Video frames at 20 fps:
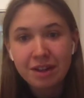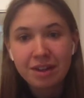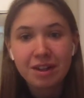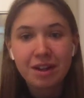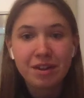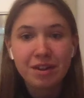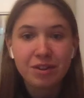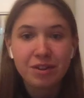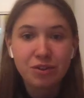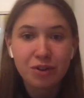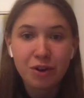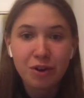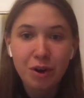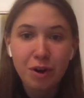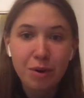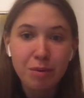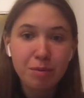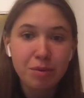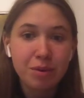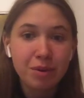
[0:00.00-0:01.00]
another
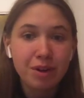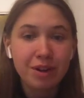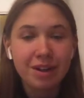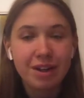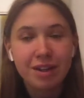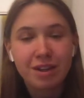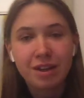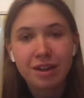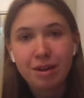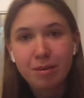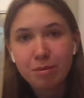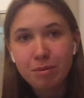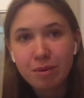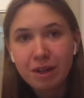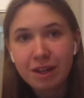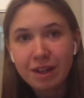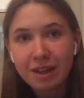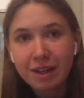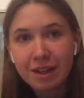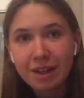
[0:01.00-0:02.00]
job, another
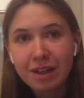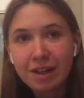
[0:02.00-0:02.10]
company,